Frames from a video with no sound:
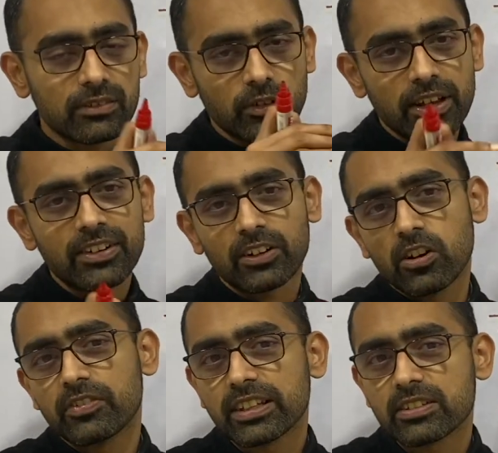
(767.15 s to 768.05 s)
whatever
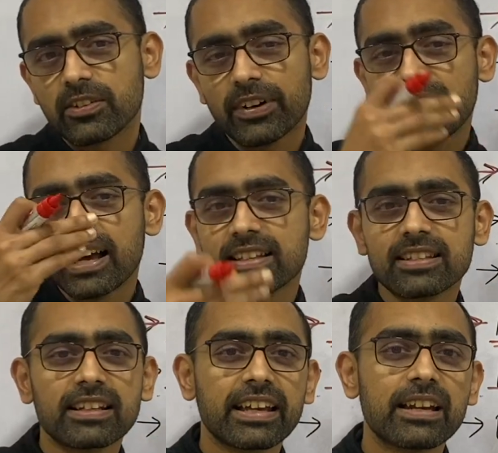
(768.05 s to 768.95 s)
conflicts, one
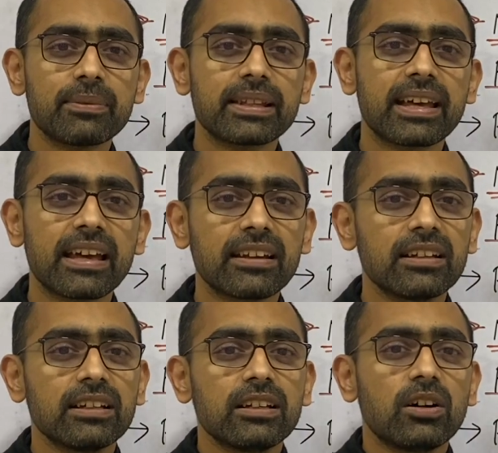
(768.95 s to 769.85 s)
answer can be
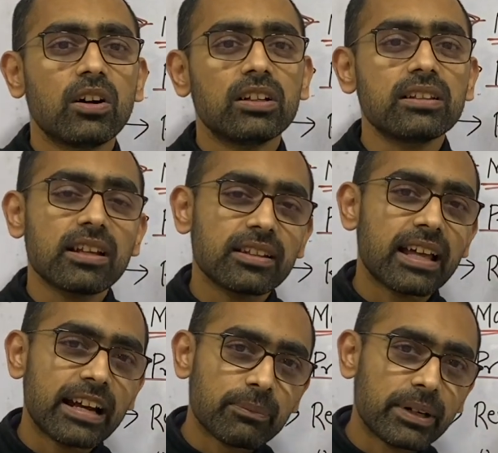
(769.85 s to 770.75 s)
there on
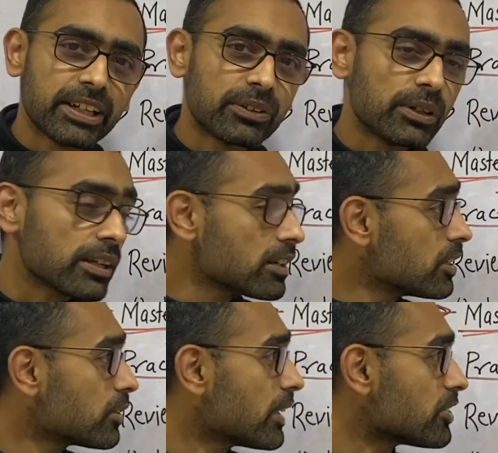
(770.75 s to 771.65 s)
that
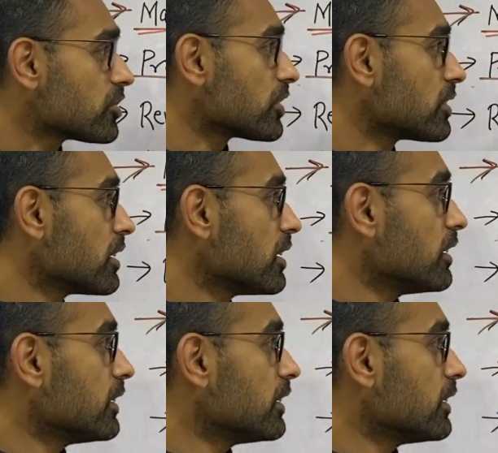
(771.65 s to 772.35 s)
particular question.